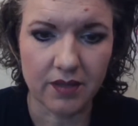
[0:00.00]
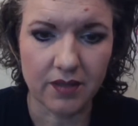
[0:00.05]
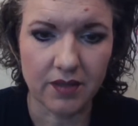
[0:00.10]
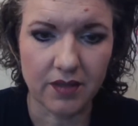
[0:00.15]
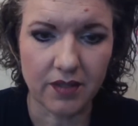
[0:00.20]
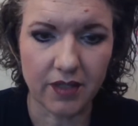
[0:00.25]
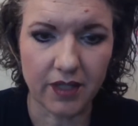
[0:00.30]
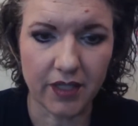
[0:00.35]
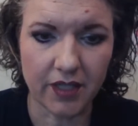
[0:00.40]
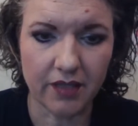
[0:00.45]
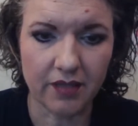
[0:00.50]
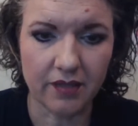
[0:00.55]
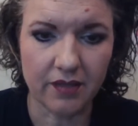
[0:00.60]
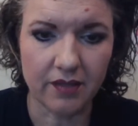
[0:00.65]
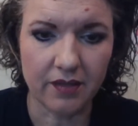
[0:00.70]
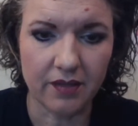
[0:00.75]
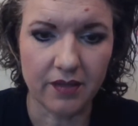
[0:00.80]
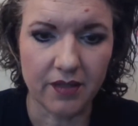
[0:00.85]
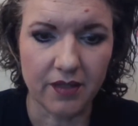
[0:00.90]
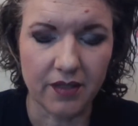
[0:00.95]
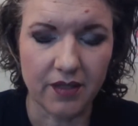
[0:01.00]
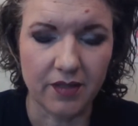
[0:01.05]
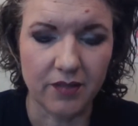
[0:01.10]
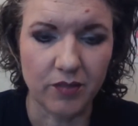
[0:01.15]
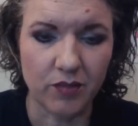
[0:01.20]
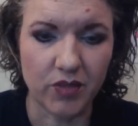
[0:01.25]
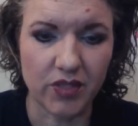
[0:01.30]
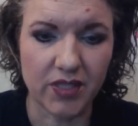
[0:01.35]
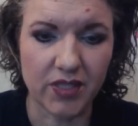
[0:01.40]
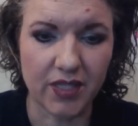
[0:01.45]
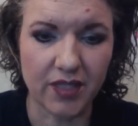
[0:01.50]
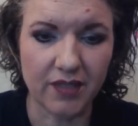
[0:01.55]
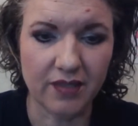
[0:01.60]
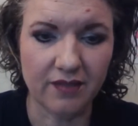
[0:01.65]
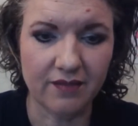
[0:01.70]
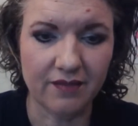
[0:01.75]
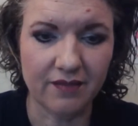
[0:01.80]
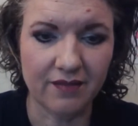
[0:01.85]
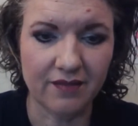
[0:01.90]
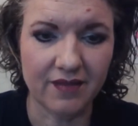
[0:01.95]
sorry. Present.
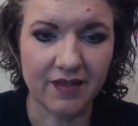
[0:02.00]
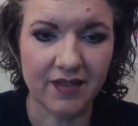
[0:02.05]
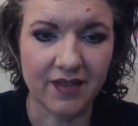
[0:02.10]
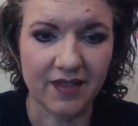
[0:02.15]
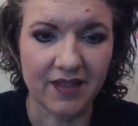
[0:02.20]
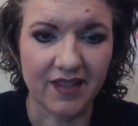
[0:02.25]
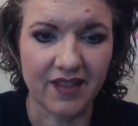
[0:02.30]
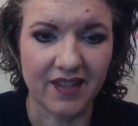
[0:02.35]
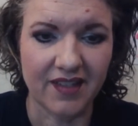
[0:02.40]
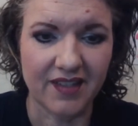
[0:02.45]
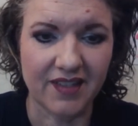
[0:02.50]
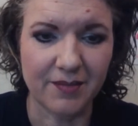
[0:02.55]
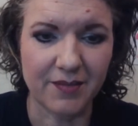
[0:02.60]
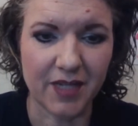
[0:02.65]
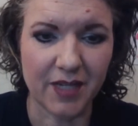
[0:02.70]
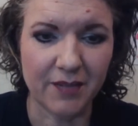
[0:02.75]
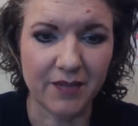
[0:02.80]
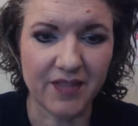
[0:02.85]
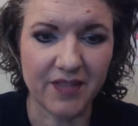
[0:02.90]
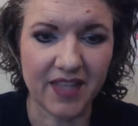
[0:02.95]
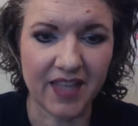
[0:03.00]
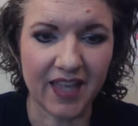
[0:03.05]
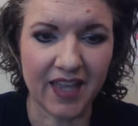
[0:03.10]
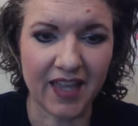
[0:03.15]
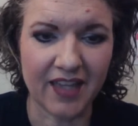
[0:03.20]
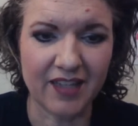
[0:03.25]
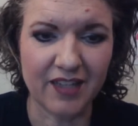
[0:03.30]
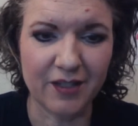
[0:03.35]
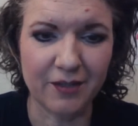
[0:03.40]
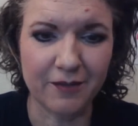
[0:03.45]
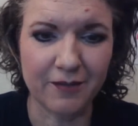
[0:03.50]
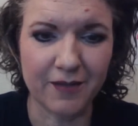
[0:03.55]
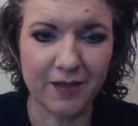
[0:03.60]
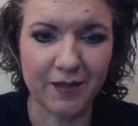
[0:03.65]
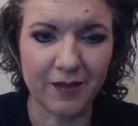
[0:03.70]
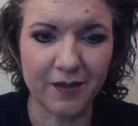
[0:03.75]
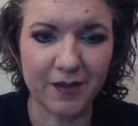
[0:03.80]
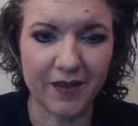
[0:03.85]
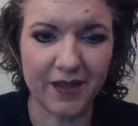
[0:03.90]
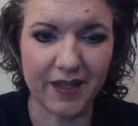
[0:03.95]
Sometimes they add new
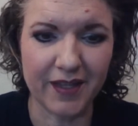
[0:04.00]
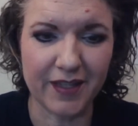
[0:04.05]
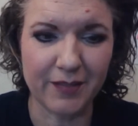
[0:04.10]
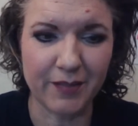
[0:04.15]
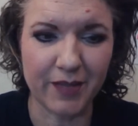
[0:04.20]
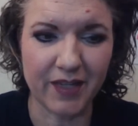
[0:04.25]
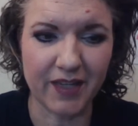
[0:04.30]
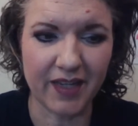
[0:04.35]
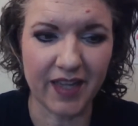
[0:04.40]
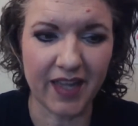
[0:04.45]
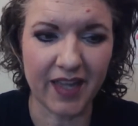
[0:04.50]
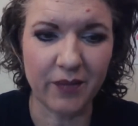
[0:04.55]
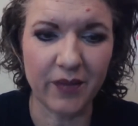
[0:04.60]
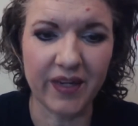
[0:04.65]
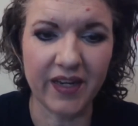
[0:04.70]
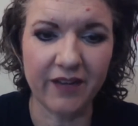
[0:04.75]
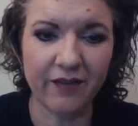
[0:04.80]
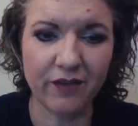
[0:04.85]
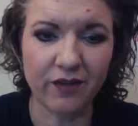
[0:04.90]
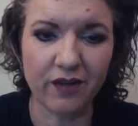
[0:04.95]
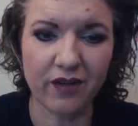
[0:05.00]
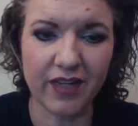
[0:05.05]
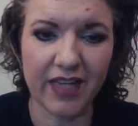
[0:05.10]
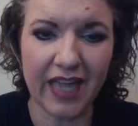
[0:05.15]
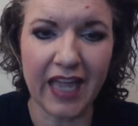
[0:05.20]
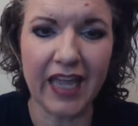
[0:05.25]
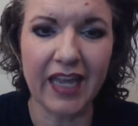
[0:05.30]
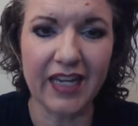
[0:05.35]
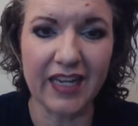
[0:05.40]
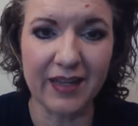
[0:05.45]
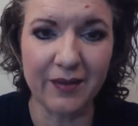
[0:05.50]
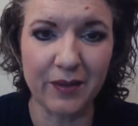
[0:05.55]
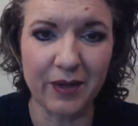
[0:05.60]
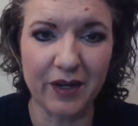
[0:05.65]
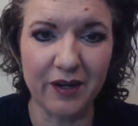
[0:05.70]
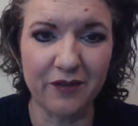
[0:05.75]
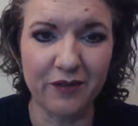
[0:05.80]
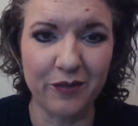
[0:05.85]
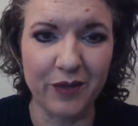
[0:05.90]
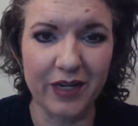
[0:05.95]
little things, but hey, we never get
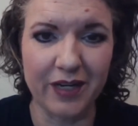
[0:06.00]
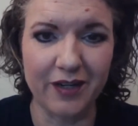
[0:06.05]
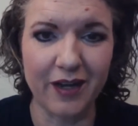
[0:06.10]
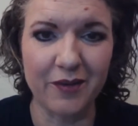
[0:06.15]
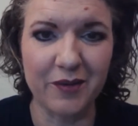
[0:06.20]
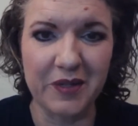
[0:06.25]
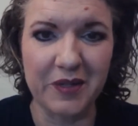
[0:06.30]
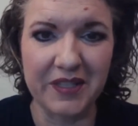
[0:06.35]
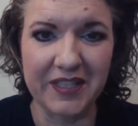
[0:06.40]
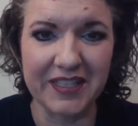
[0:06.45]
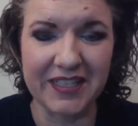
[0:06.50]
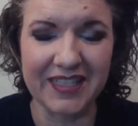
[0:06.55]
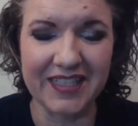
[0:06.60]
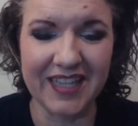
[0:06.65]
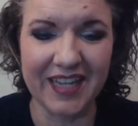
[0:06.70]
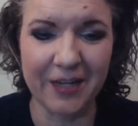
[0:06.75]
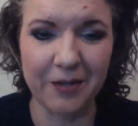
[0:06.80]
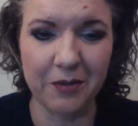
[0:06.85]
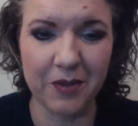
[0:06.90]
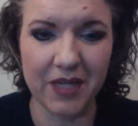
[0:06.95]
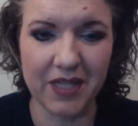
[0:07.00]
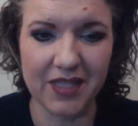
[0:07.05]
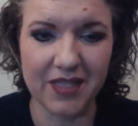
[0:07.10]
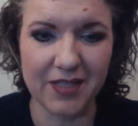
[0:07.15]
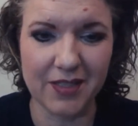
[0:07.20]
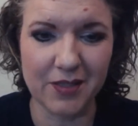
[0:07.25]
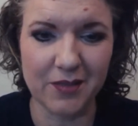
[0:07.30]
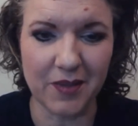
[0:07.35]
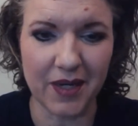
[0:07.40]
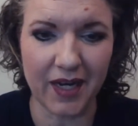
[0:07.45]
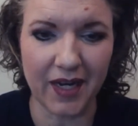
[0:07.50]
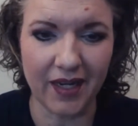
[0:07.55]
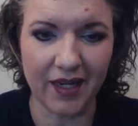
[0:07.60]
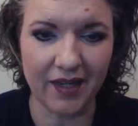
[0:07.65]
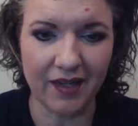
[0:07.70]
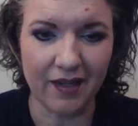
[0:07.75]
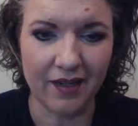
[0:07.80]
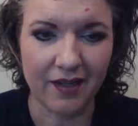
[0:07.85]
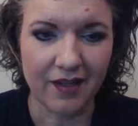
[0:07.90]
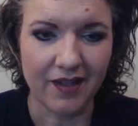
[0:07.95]
anywhere if we are not willing to take risks, right?
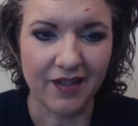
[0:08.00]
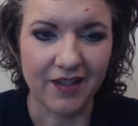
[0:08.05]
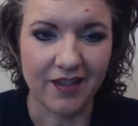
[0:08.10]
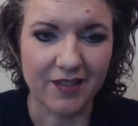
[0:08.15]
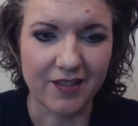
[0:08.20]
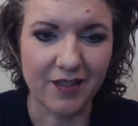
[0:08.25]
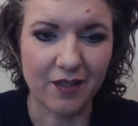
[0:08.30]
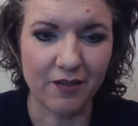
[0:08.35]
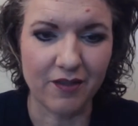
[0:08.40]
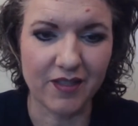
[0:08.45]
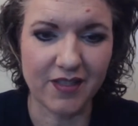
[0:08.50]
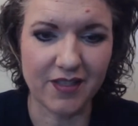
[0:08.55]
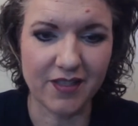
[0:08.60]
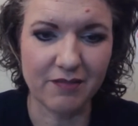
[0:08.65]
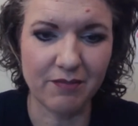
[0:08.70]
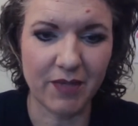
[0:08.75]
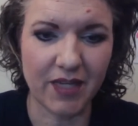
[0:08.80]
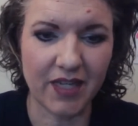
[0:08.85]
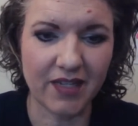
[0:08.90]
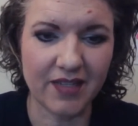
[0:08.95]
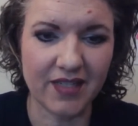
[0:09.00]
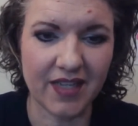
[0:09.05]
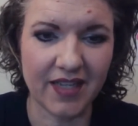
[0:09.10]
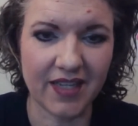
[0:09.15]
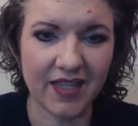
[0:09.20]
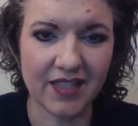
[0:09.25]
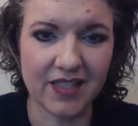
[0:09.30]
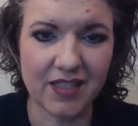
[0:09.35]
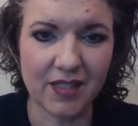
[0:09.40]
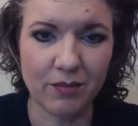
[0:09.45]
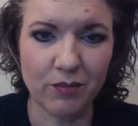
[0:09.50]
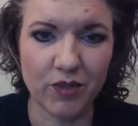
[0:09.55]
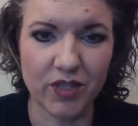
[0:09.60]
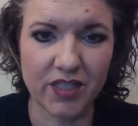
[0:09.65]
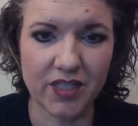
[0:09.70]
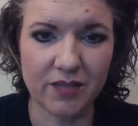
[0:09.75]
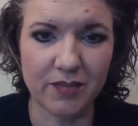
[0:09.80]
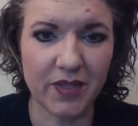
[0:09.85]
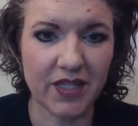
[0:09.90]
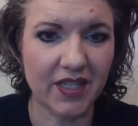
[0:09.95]
So this is me taking some
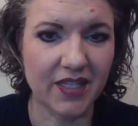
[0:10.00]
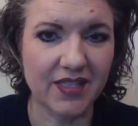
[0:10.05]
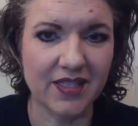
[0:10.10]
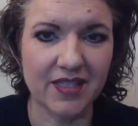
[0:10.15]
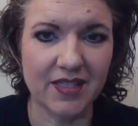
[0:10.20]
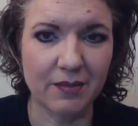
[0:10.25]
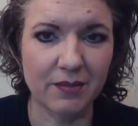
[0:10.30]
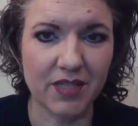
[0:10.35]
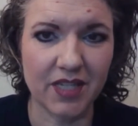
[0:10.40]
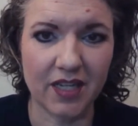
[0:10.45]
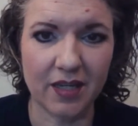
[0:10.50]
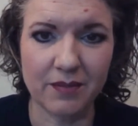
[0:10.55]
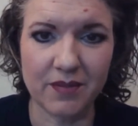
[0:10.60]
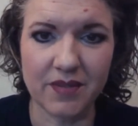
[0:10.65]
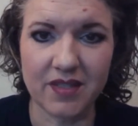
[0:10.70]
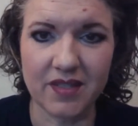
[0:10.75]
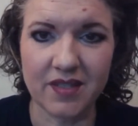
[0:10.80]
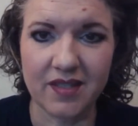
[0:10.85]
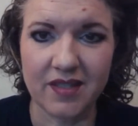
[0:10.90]
risks because sometimes,